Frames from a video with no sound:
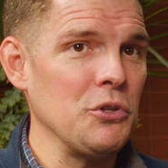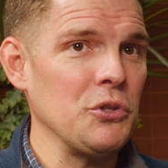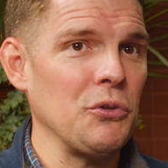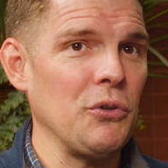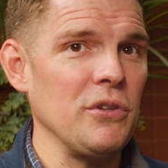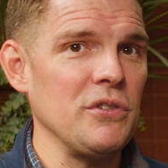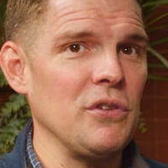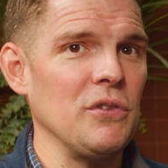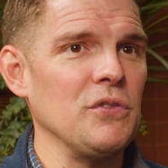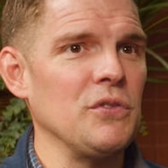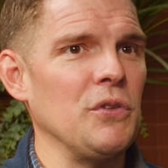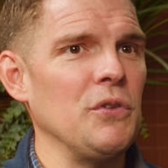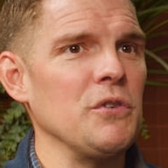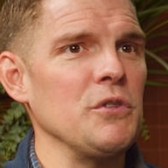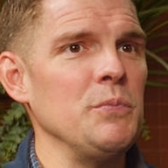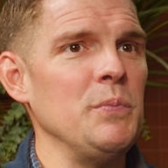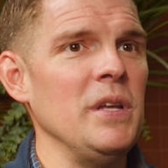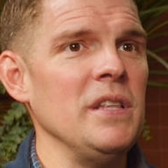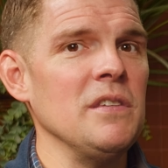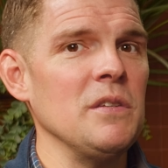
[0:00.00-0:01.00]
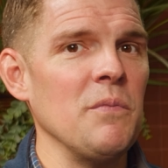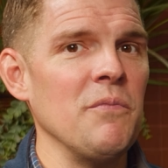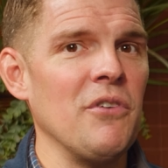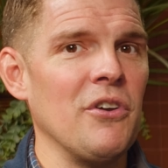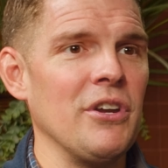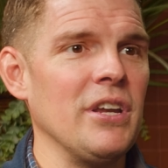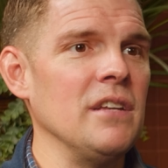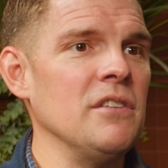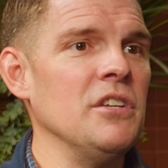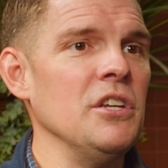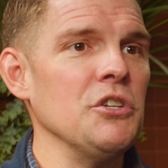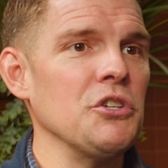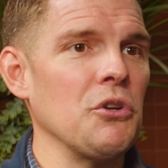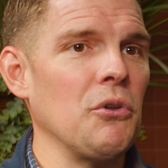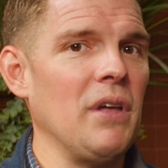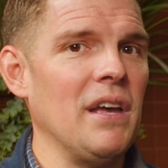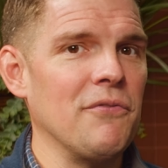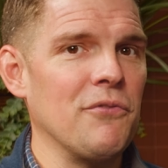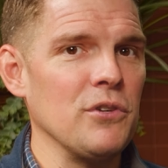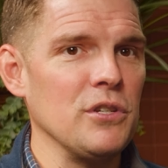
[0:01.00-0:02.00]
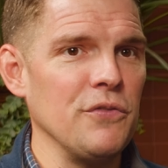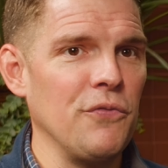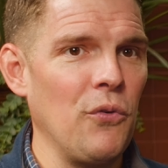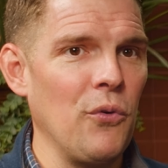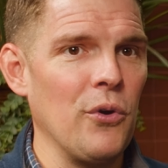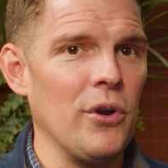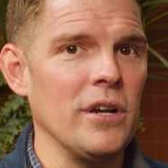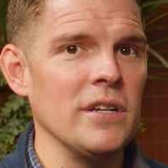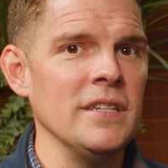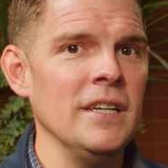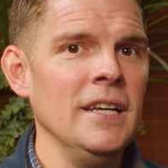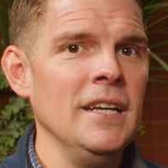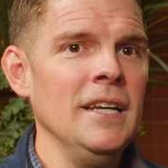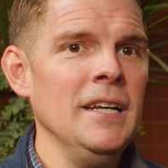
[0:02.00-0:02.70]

So there's been some very intentional efforts for it.